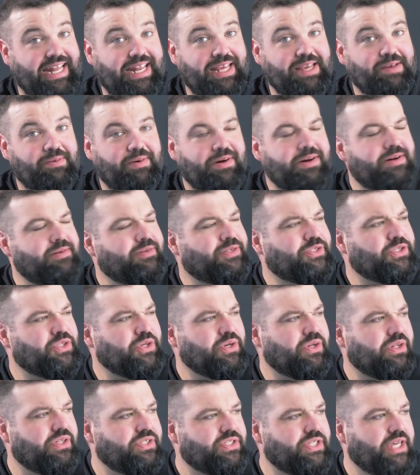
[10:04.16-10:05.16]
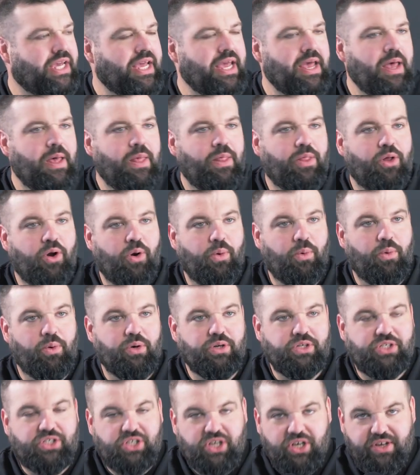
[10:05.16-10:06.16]
anywhere of stalls. There
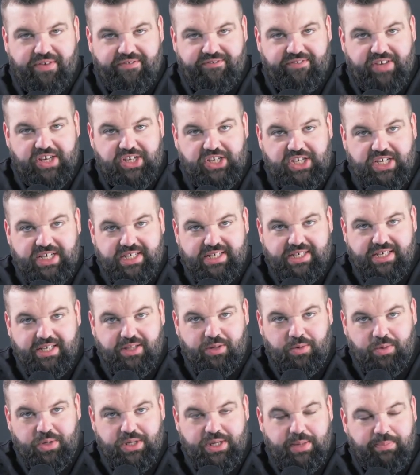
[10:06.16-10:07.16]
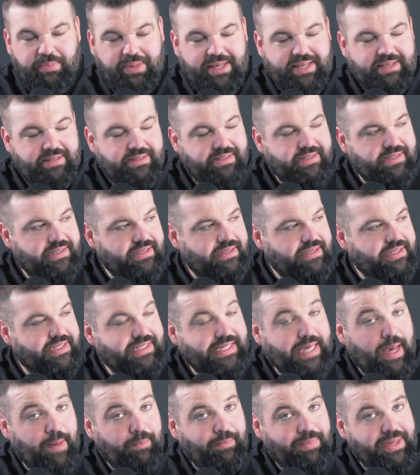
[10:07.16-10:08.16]
was fishies, there were chippies,
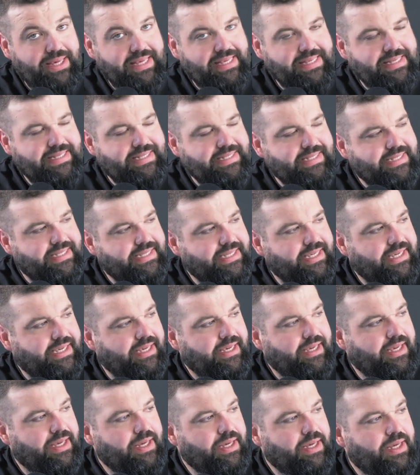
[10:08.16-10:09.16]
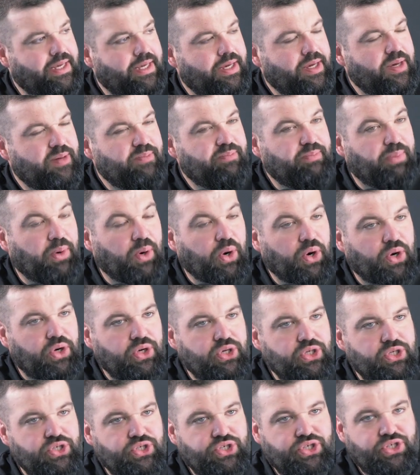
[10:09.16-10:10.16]
scampies,
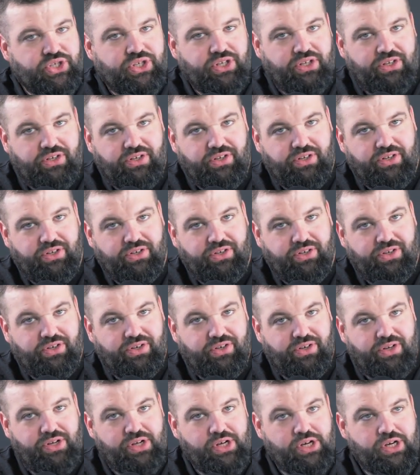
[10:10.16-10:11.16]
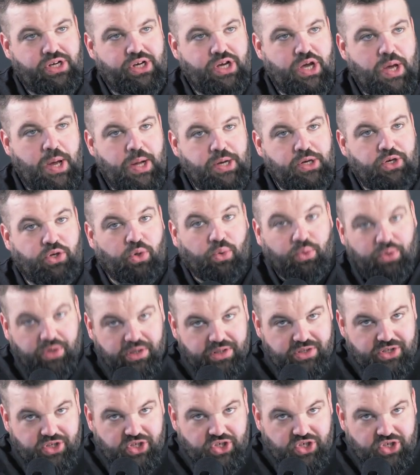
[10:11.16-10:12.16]
burgers,
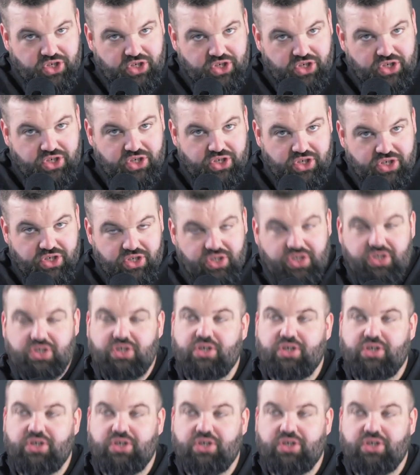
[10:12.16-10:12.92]
donuts,